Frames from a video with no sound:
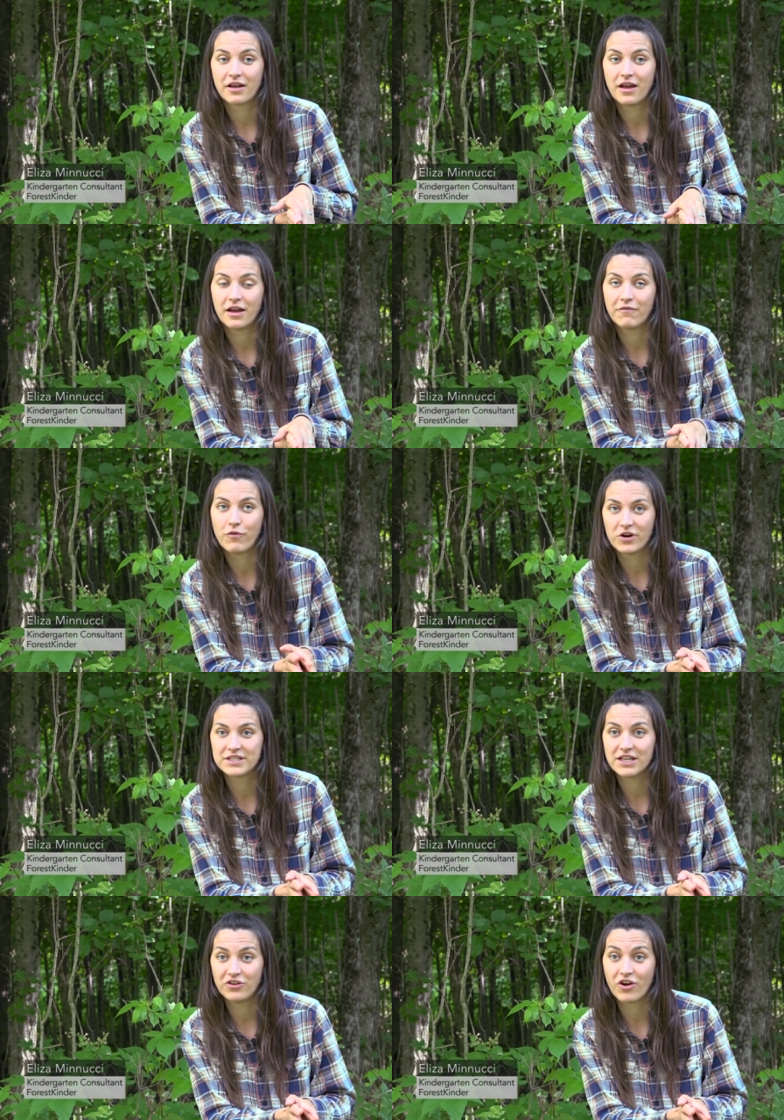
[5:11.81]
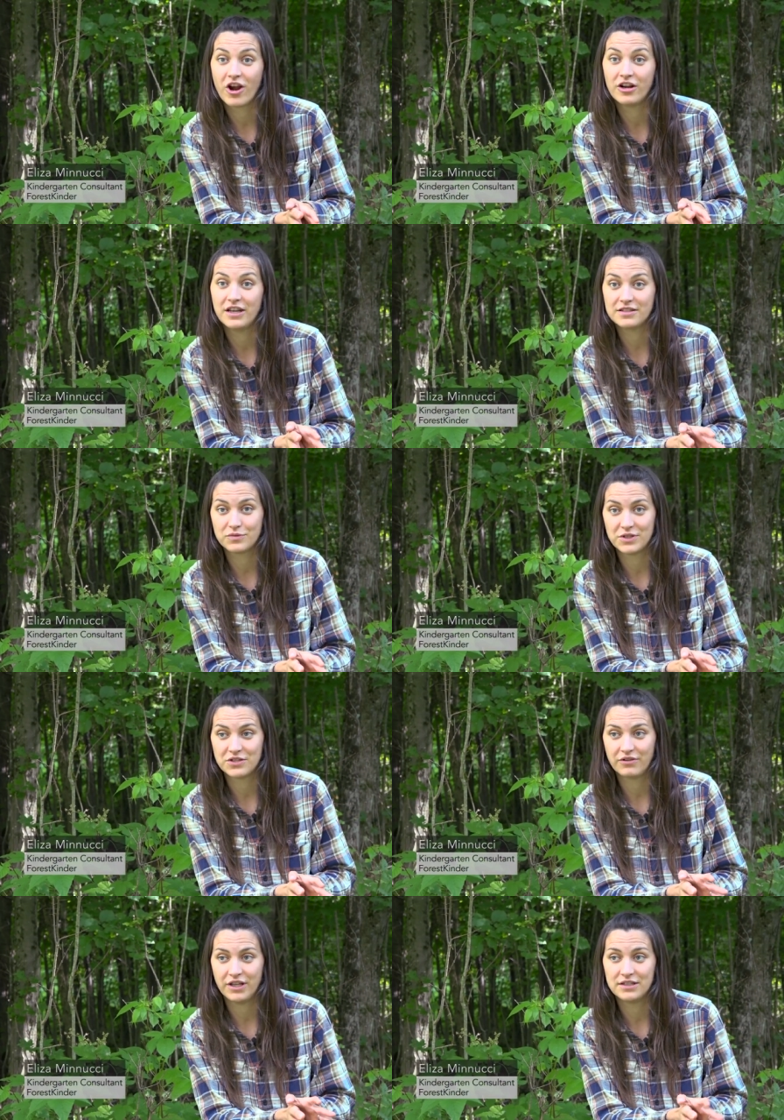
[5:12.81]
a forest kindergarten in
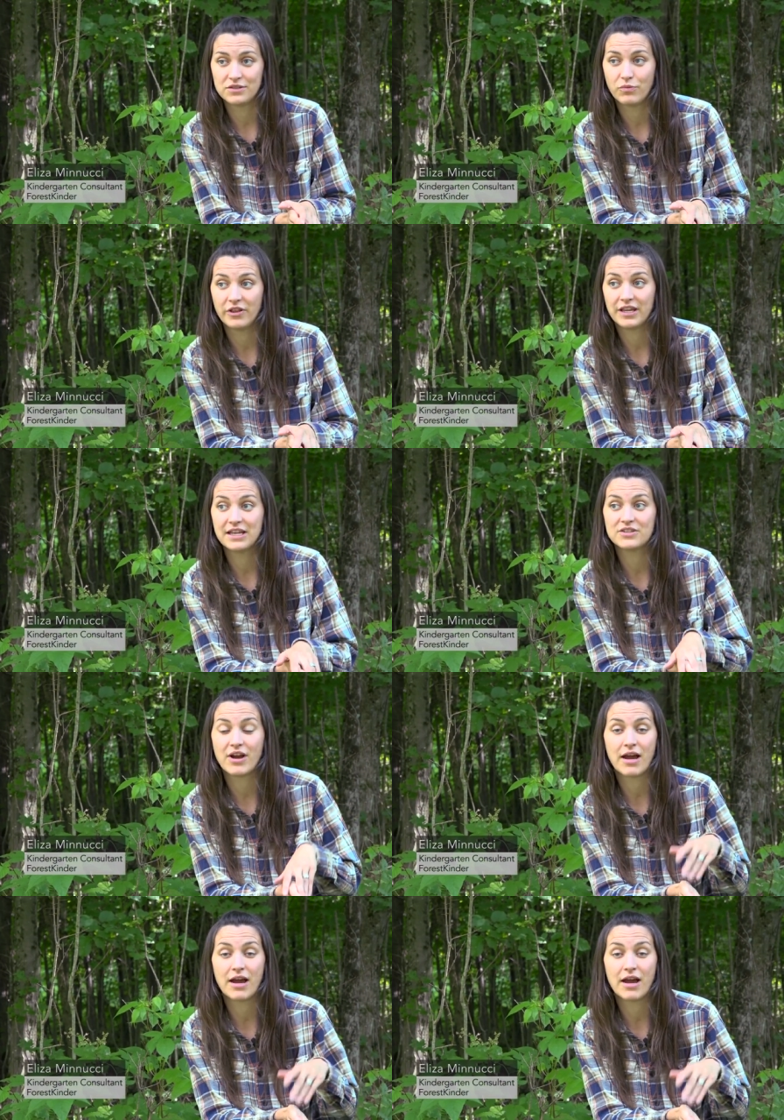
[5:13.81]
Switzerland where the kids are